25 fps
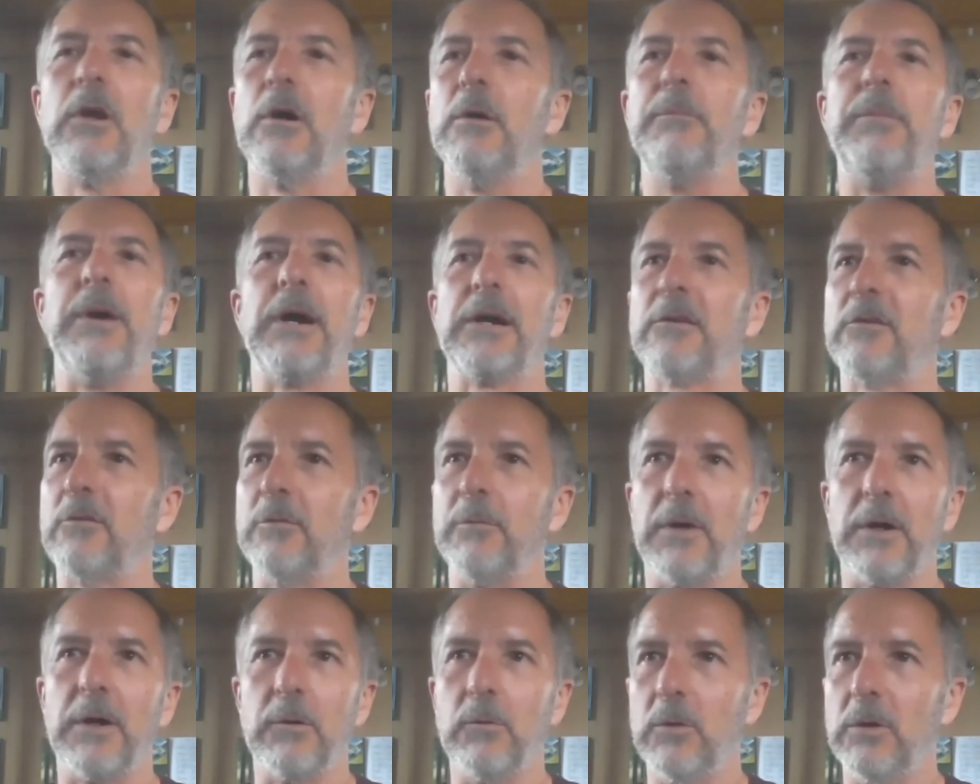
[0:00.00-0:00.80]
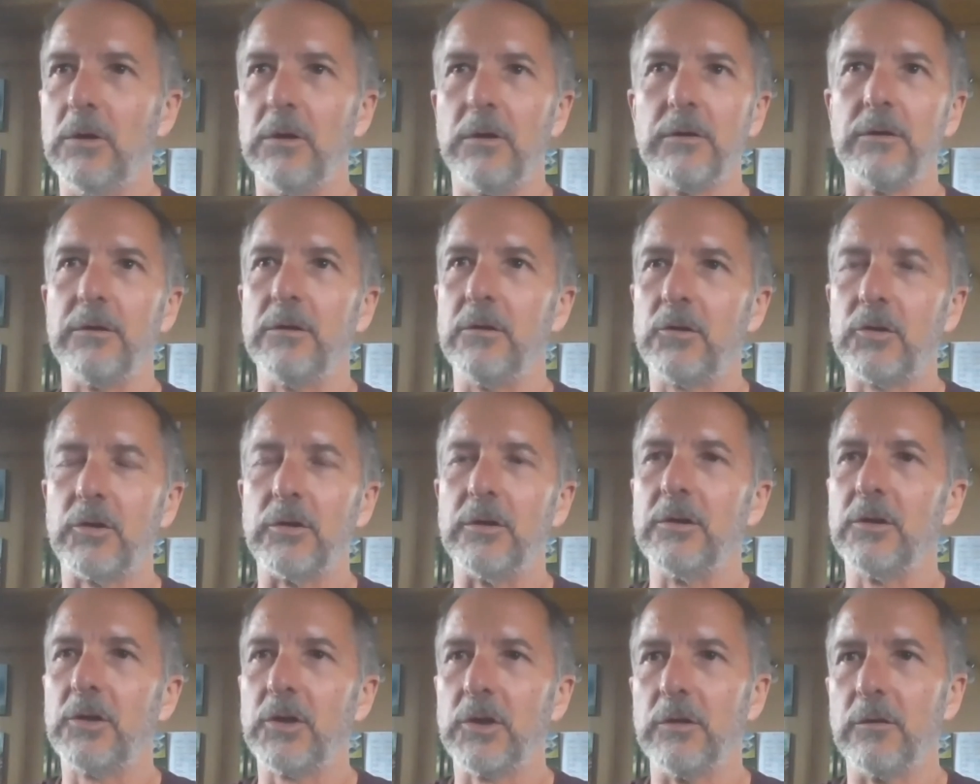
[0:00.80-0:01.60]
back to my world in
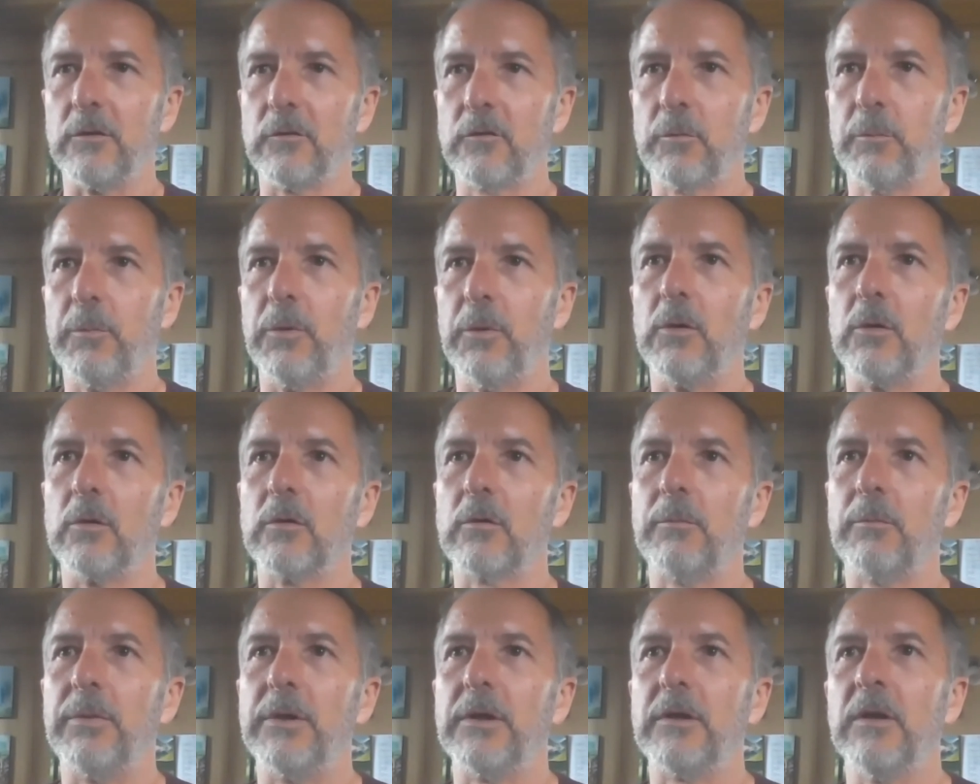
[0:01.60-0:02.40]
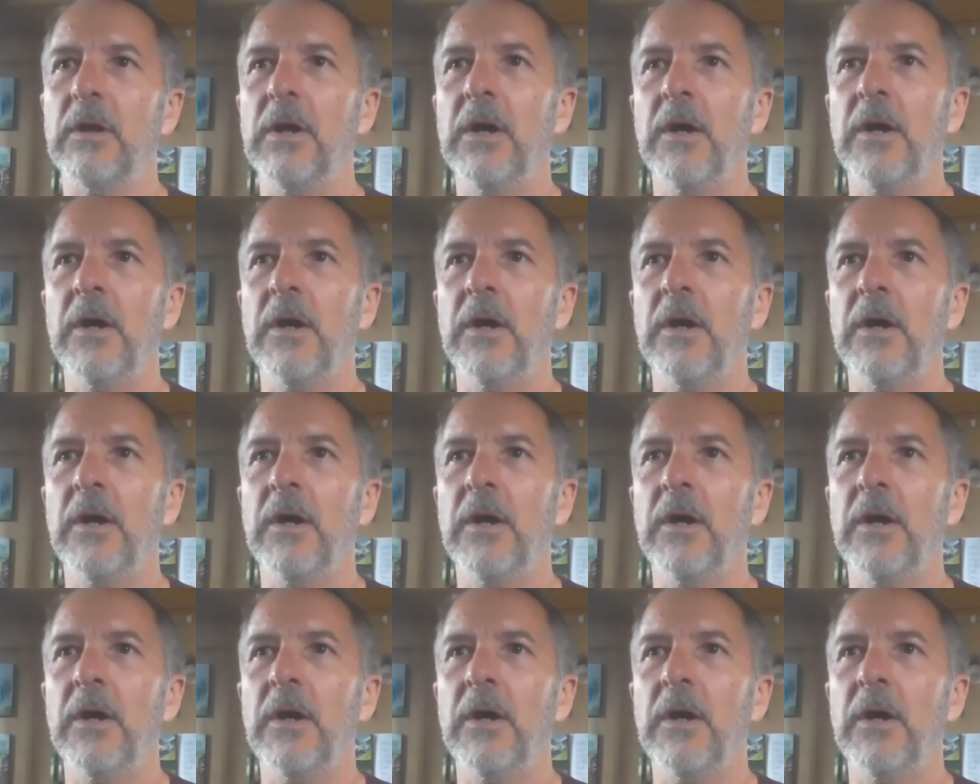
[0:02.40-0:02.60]
traditional sport, but